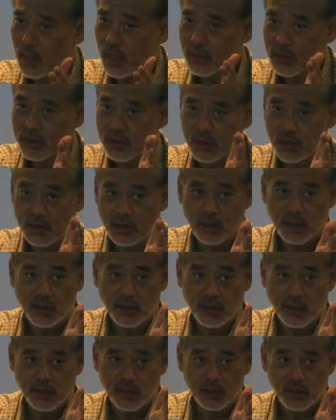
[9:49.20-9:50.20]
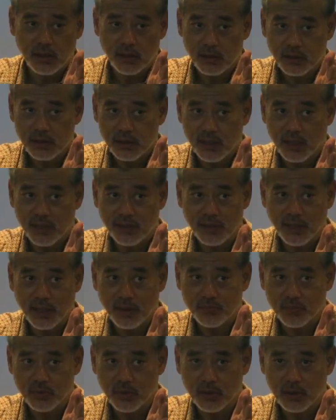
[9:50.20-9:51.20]
Until India signed
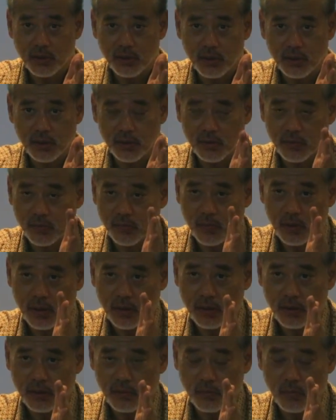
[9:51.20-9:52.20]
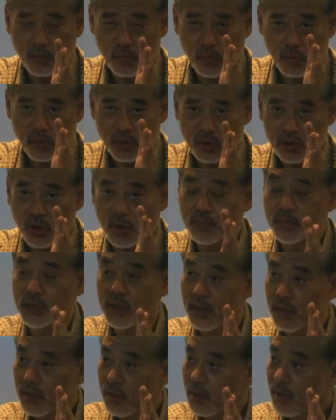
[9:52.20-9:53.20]
up,
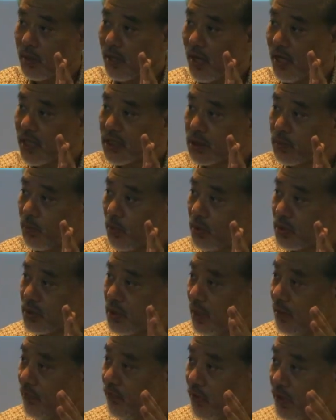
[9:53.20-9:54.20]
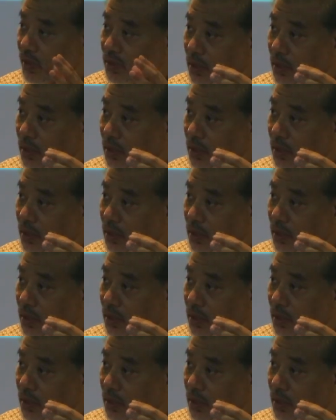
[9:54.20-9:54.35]
stopped exporting, for